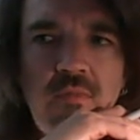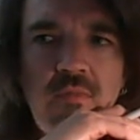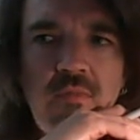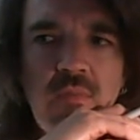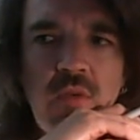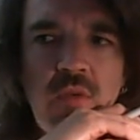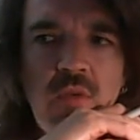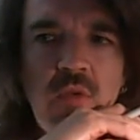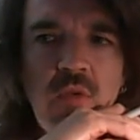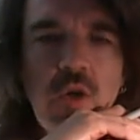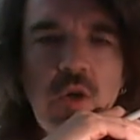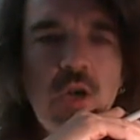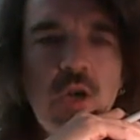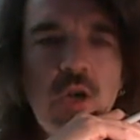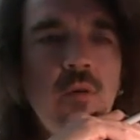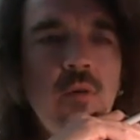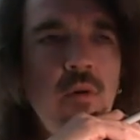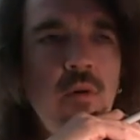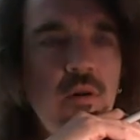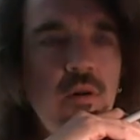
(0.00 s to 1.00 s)
you
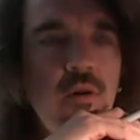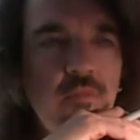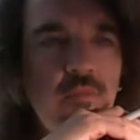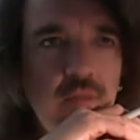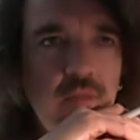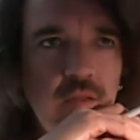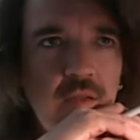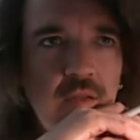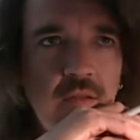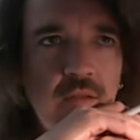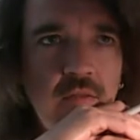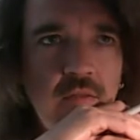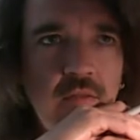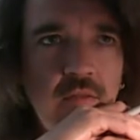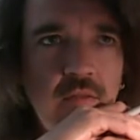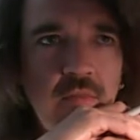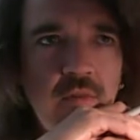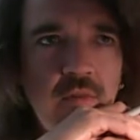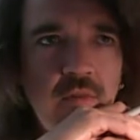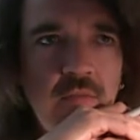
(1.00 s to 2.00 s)
show off, like,
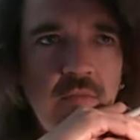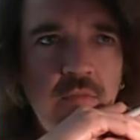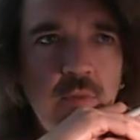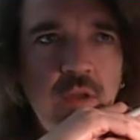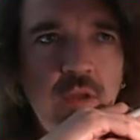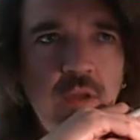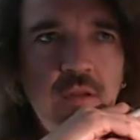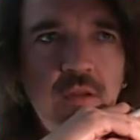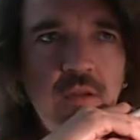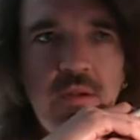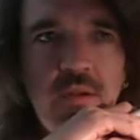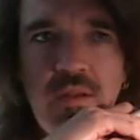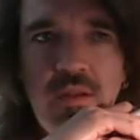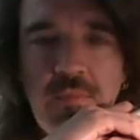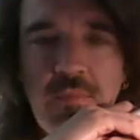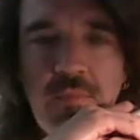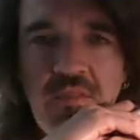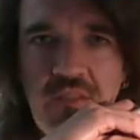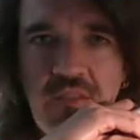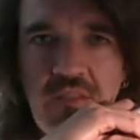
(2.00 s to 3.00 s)
some sort of particularly
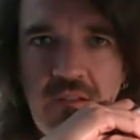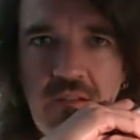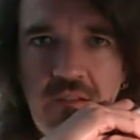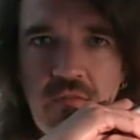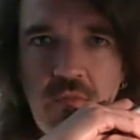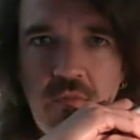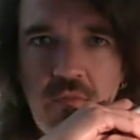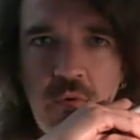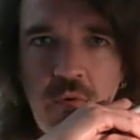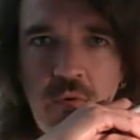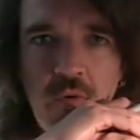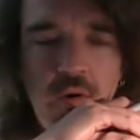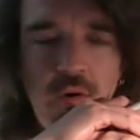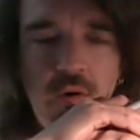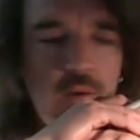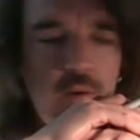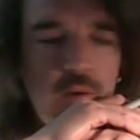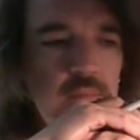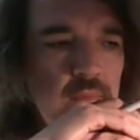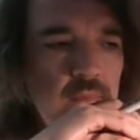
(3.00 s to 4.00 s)
upset
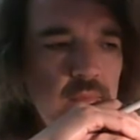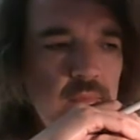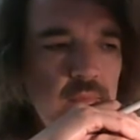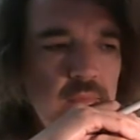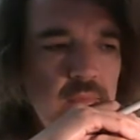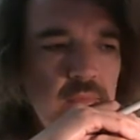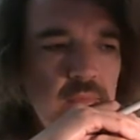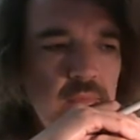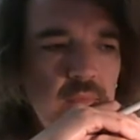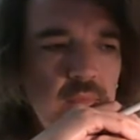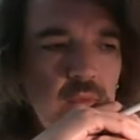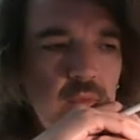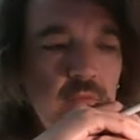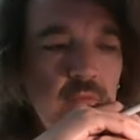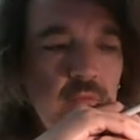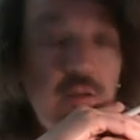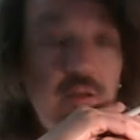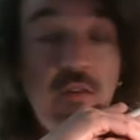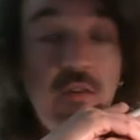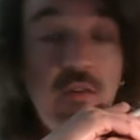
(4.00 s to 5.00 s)
or
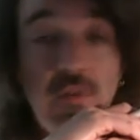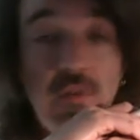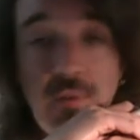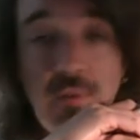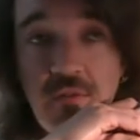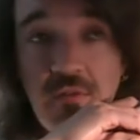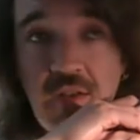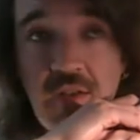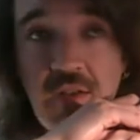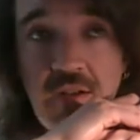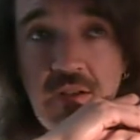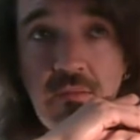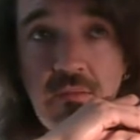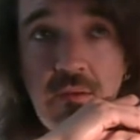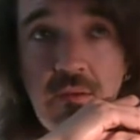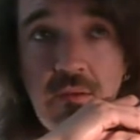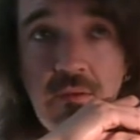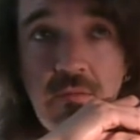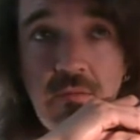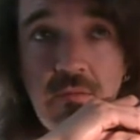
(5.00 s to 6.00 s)
vulnerable side
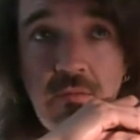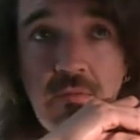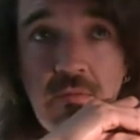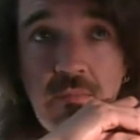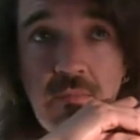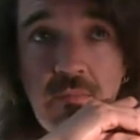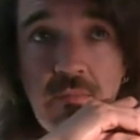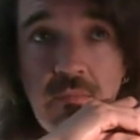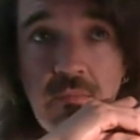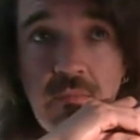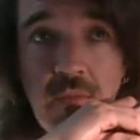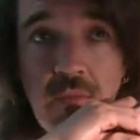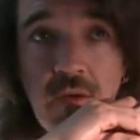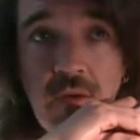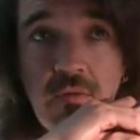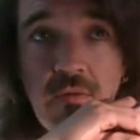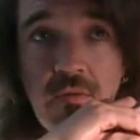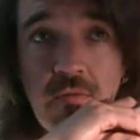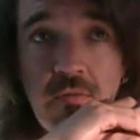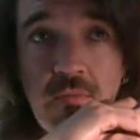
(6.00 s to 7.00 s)
of
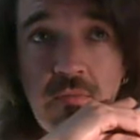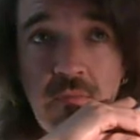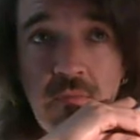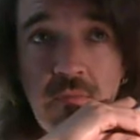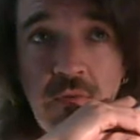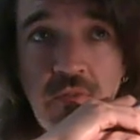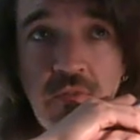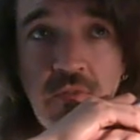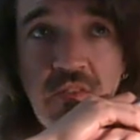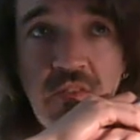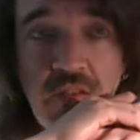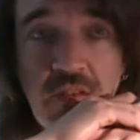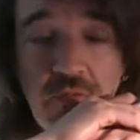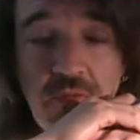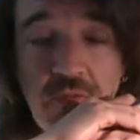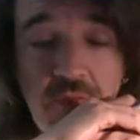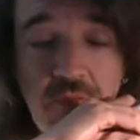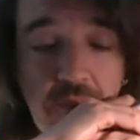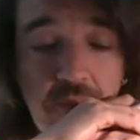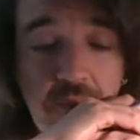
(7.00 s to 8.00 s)
yourself.